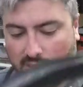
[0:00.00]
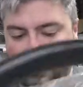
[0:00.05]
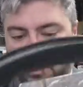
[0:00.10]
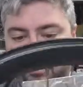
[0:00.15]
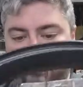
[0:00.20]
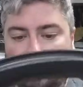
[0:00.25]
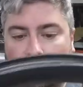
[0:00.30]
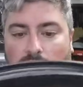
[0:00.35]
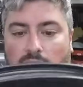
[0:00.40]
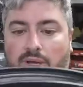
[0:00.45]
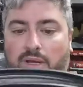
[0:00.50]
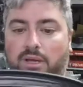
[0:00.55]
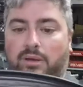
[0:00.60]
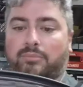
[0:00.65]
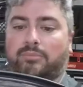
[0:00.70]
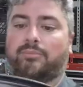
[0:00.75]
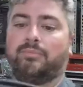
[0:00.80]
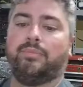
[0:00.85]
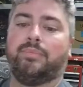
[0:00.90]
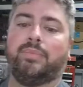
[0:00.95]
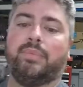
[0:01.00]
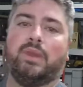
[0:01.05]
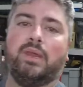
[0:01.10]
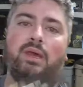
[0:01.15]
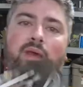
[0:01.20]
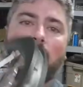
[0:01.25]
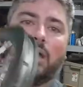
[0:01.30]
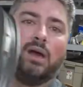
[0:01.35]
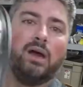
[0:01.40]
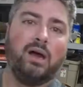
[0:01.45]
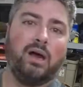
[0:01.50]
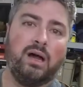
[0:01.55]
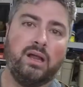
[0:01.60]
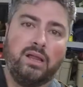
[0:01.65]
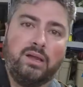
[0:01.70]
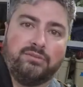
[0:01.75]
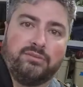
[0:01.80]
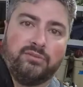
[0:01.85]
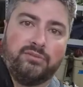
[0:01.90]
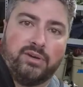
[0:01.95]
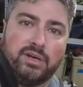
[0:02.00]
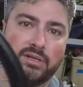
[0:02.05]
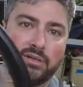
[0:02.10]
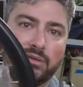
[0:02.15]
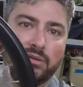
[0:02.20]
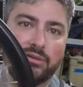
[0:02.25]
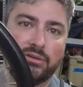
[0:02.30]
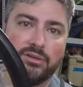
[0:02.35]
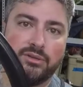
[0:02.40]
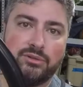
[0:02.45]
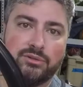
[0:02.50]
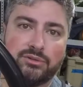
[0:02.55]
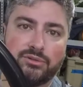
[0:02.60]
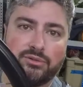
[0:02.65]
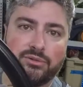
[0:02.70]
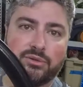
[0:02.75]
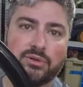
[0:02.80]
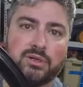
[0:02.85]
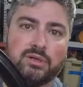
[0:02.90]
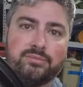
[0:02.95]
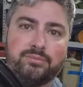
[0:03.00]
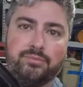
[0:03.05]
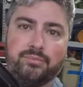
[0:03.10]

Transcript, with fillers: for him, I'll have to find another use for it.